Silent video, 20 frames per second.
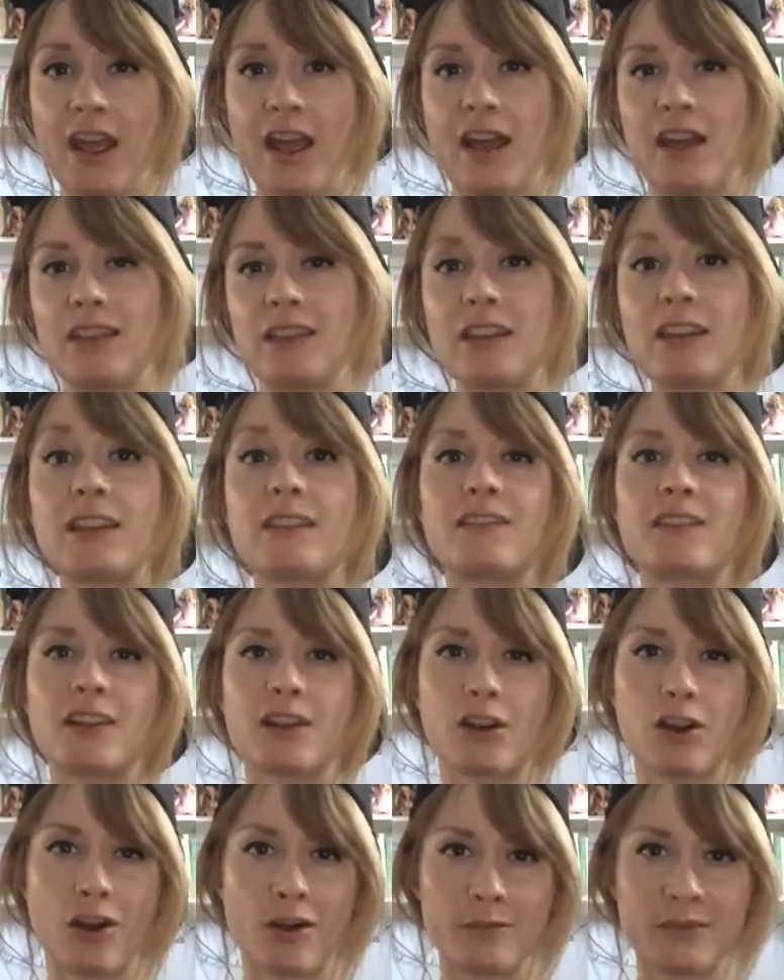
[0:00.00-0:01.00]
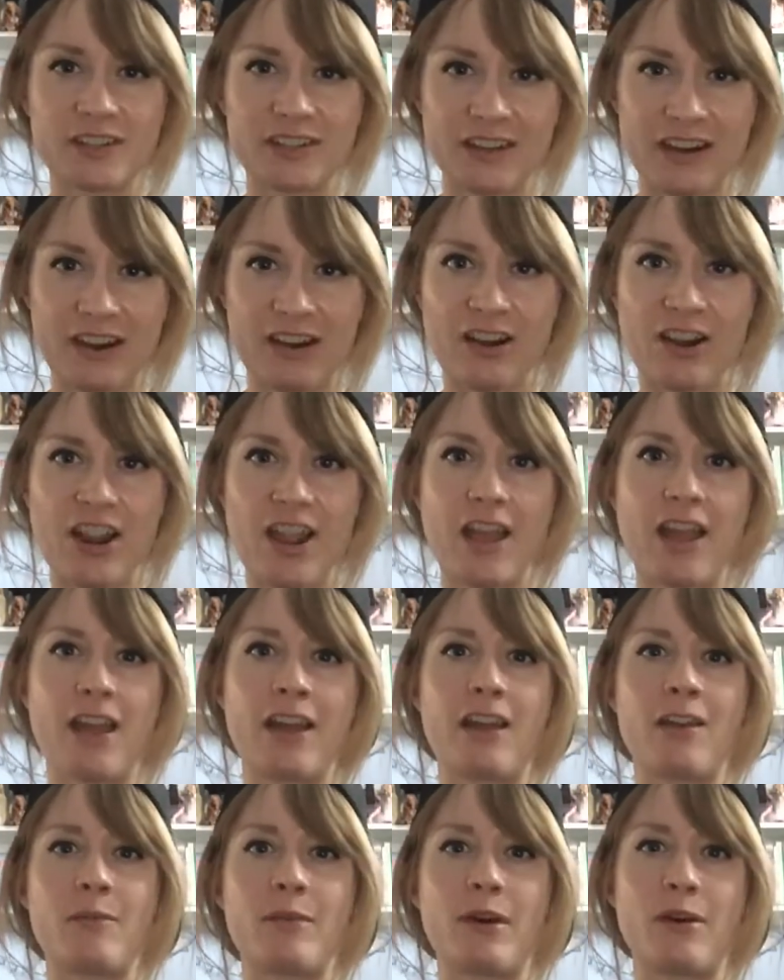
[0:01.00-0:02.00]
and they give their commentary
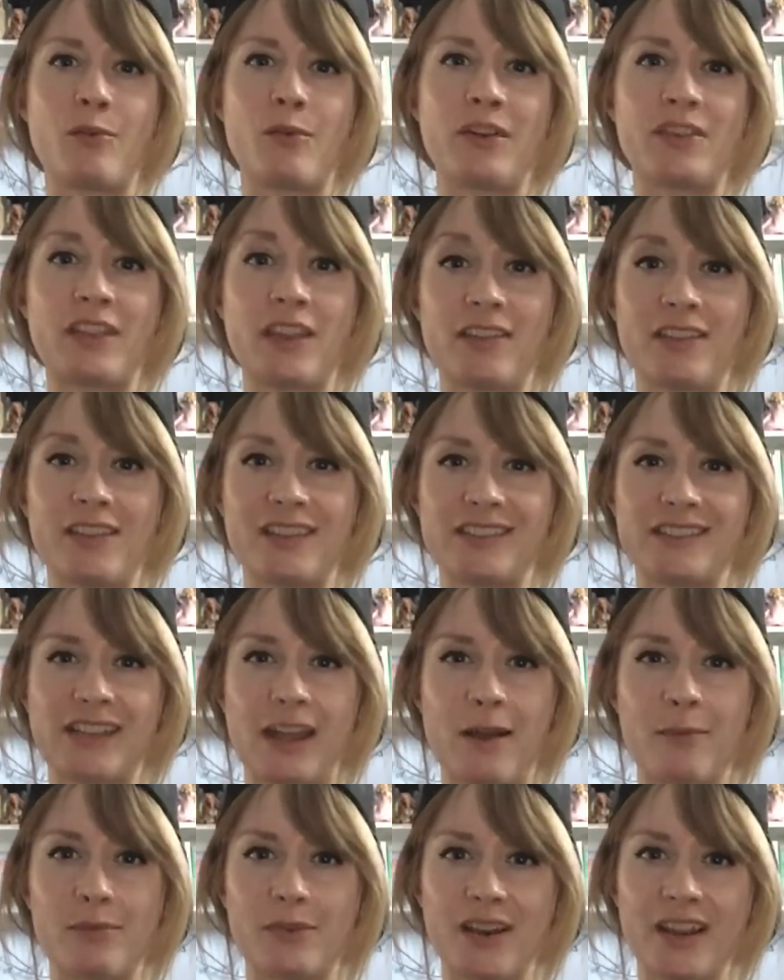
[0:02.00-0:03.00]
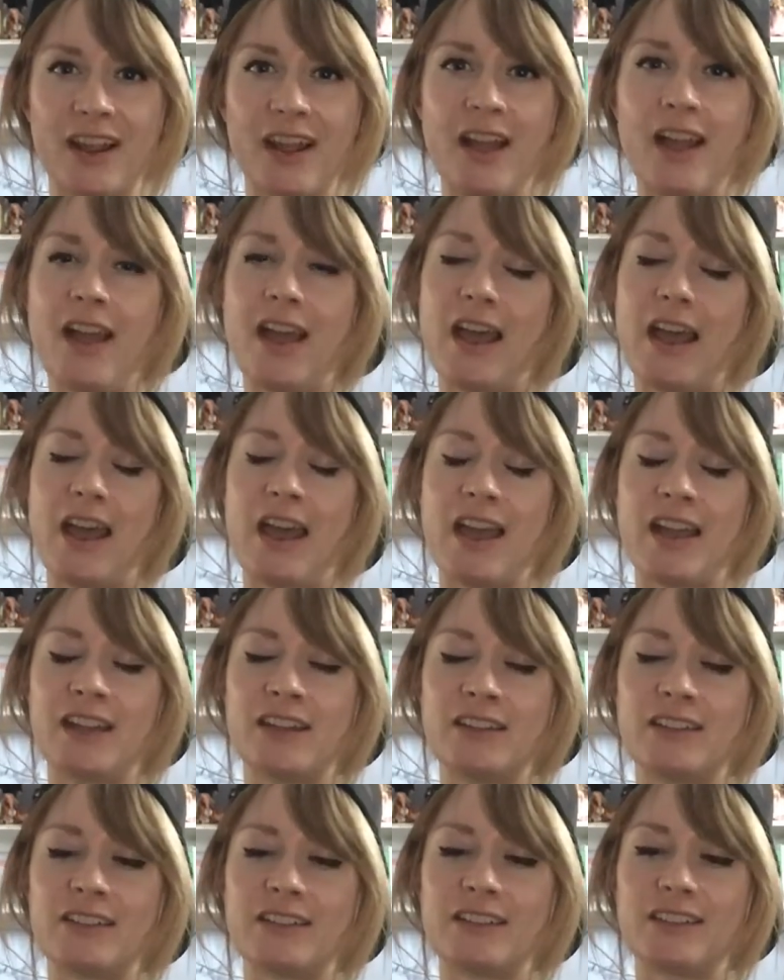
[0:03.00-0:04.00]
about what they think is happening.
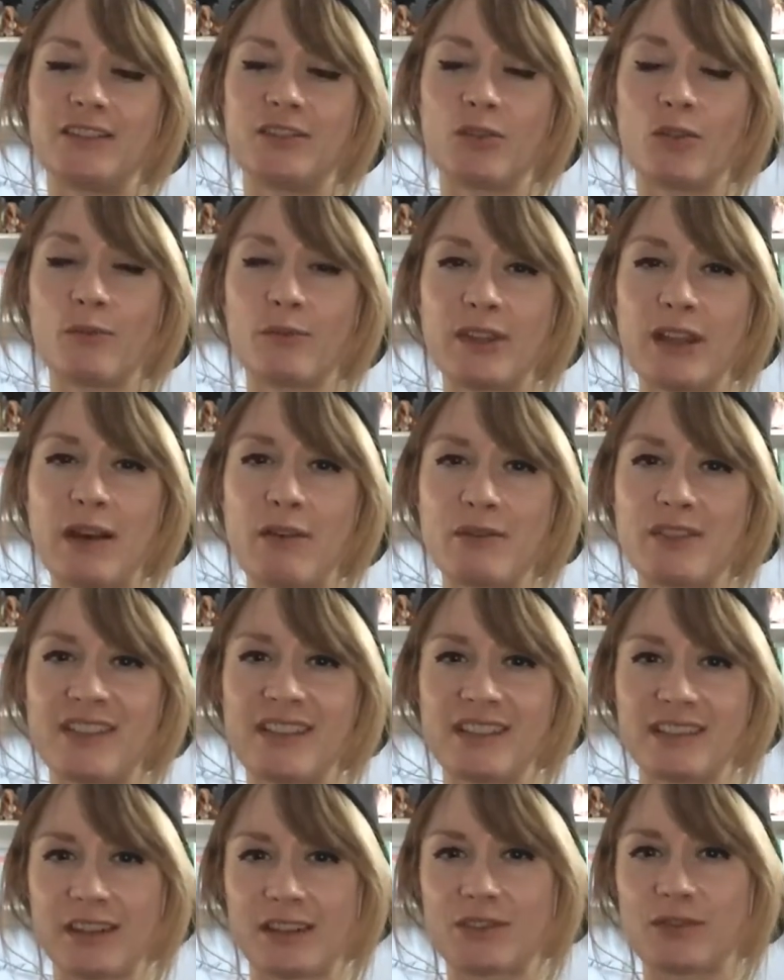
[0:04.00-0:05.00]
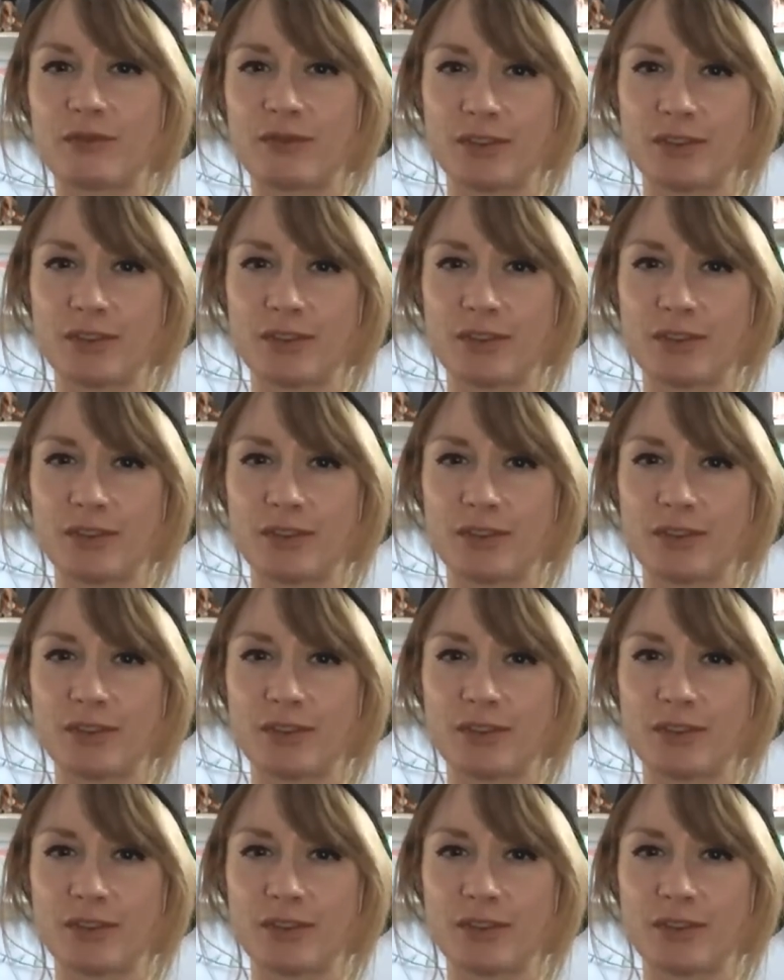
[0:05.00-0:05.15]
And normally I would think that's